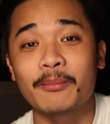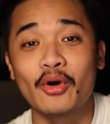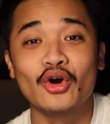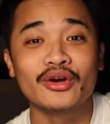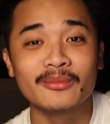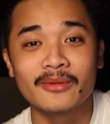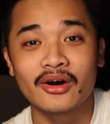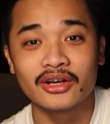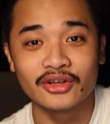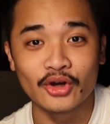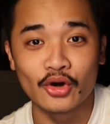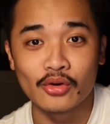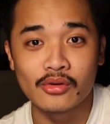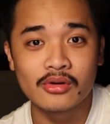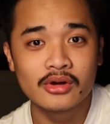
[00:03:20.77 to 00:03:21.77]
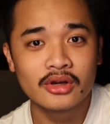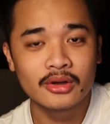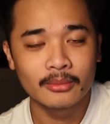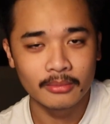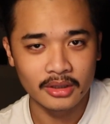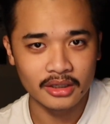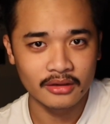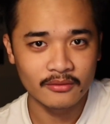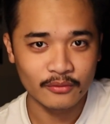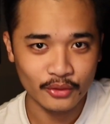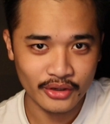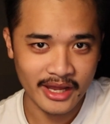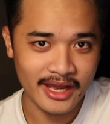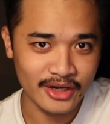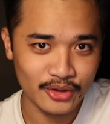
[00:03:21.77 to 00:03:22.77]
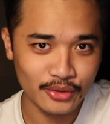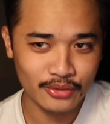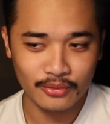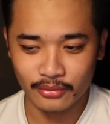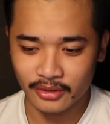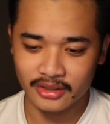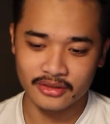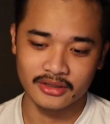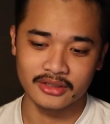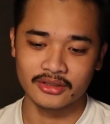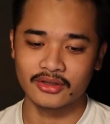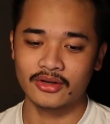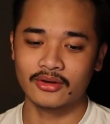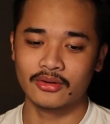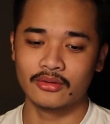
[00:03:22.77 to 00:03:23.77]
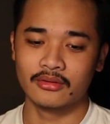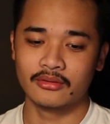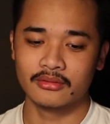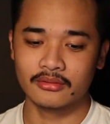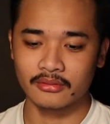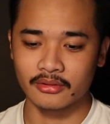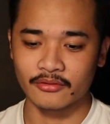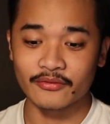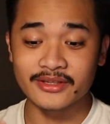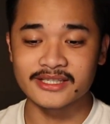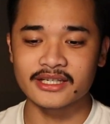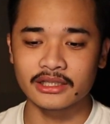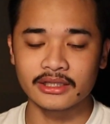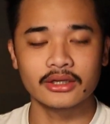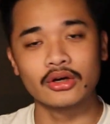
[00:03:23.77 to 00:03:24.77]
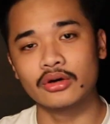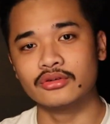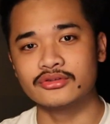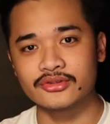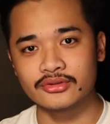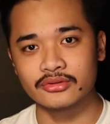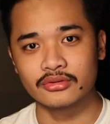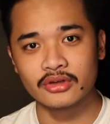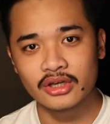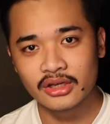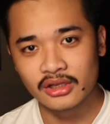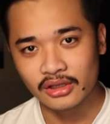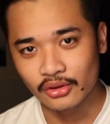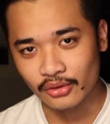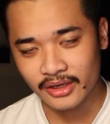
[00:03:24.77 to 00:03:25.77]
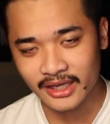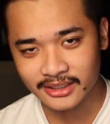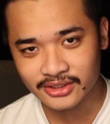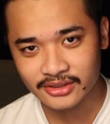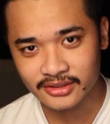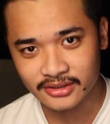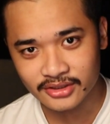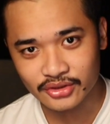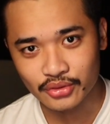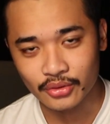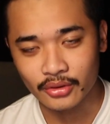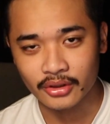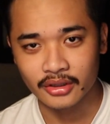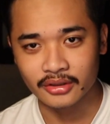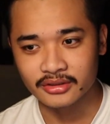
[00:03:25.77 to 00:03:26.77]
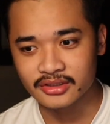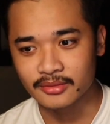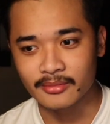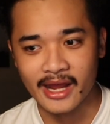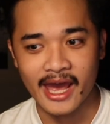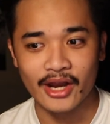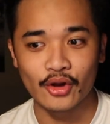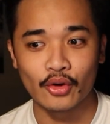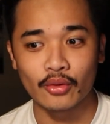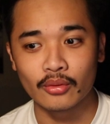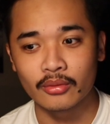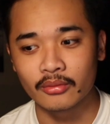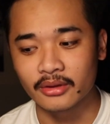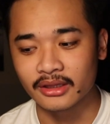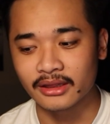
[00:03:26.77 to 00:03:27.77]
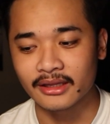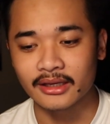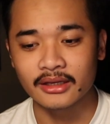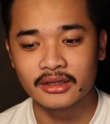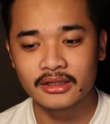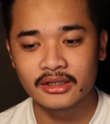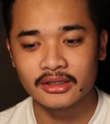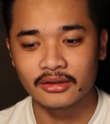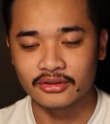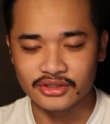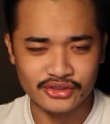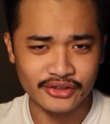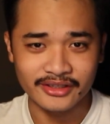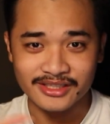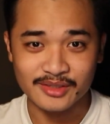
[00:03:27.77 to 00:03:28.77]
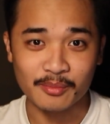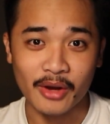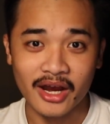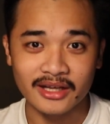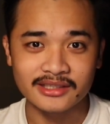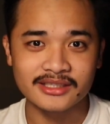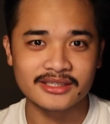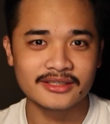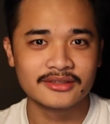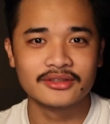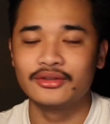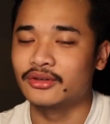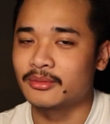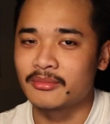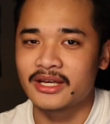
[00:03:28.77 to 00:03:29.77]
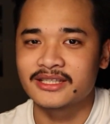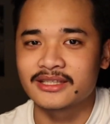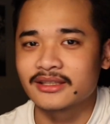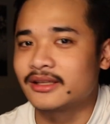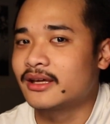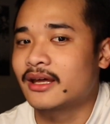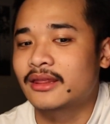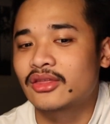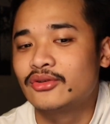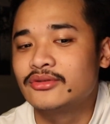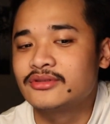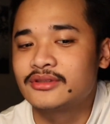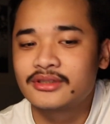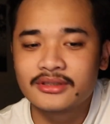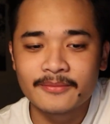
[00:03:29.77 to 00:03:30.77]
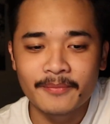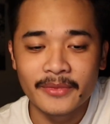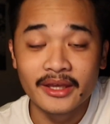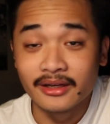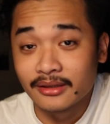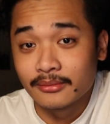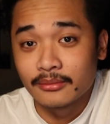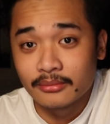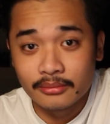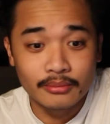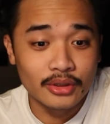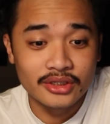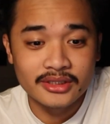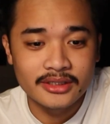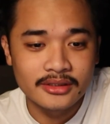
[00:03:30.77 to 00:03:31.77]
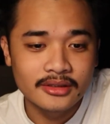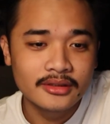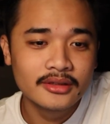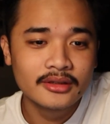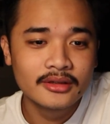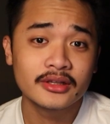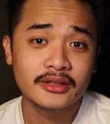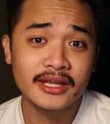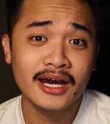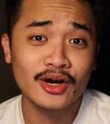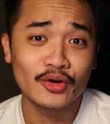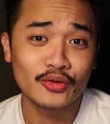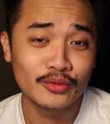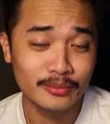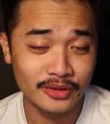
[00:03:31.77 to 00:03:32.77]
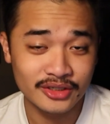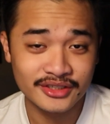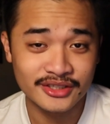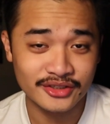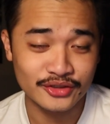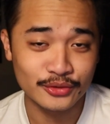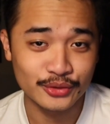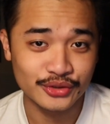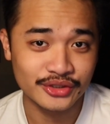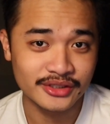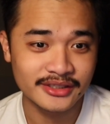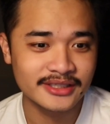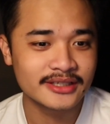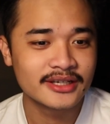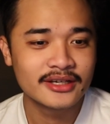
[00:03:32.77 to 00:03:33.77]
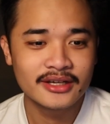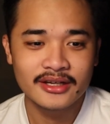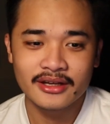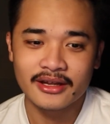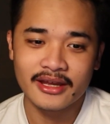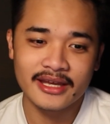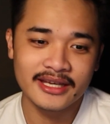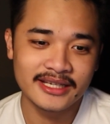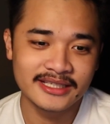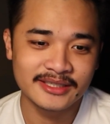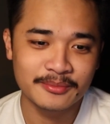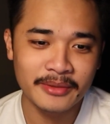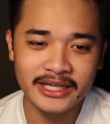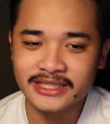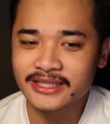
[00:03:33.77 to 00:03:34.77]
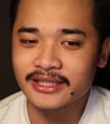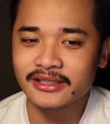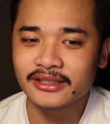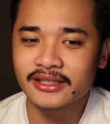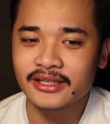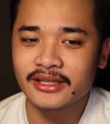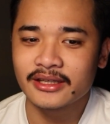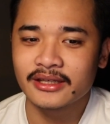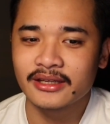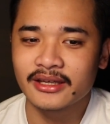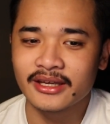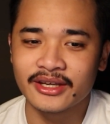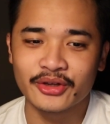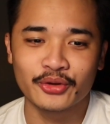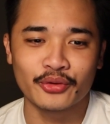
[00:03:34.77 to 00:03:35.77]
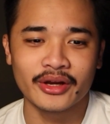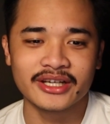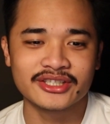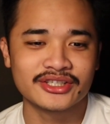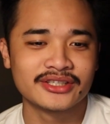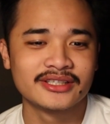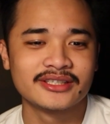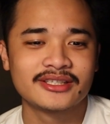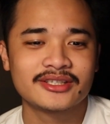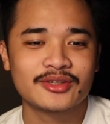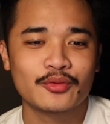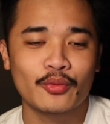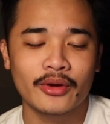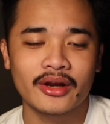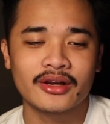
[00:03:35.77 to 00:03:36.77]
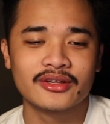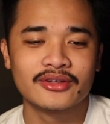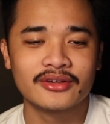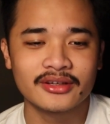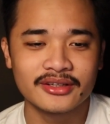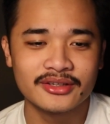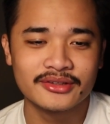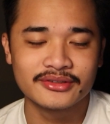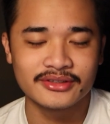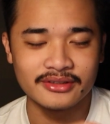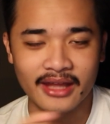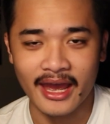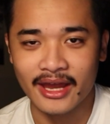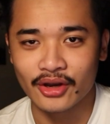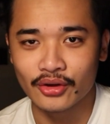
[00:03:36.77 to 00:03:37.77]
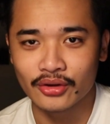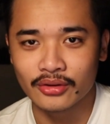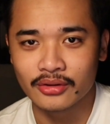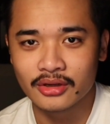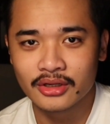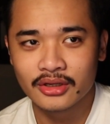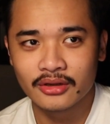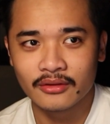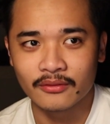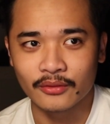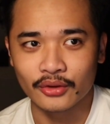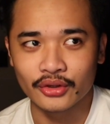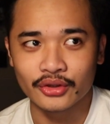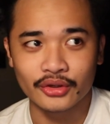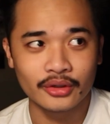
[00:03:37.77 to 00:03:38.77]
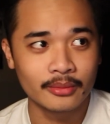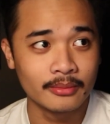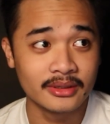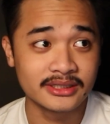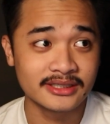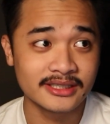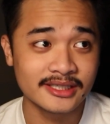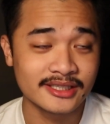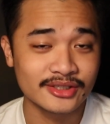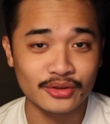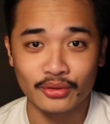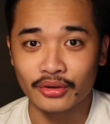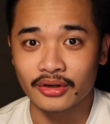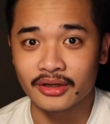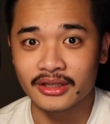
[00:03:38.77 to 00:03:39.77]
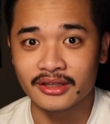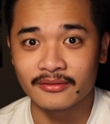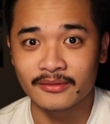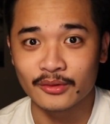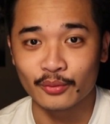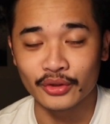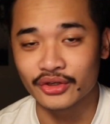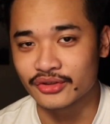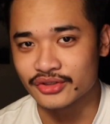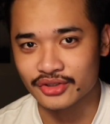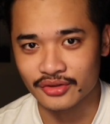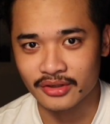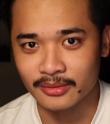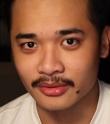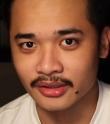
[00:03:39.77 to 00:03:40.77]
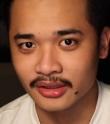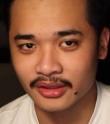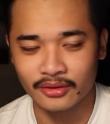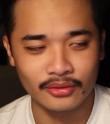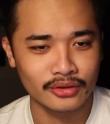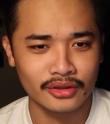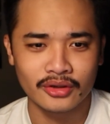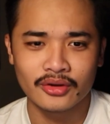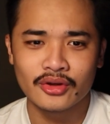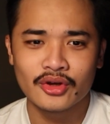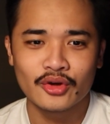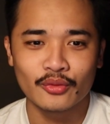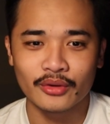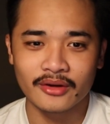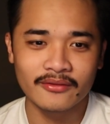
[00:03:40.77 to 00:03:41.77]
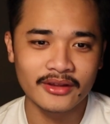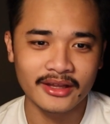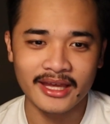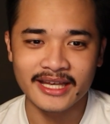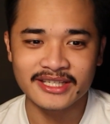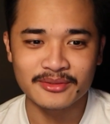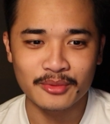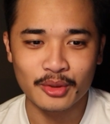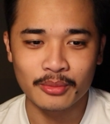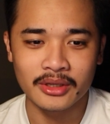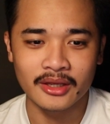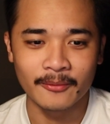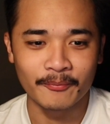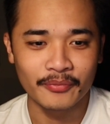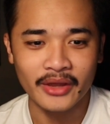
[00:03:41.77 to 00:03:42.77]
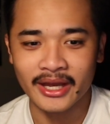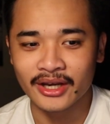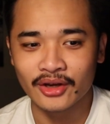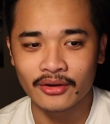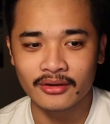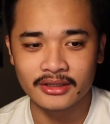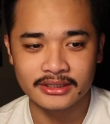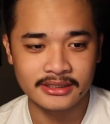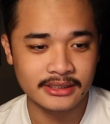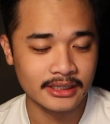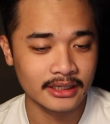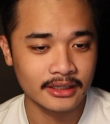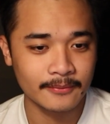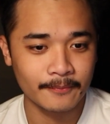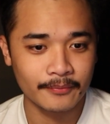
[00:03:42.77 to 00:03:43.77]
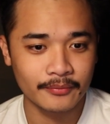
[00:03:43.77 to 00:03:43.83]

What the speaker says: Pokemon Go, but for Nano, where you can go physically go to locations to earn some Nano with, like, on certain spots, you can basically get those in person. Now, Merchant Solutions is basically integrations where you can use Nano for your business, or even when you're streaming or whatever the case may be. I know it's like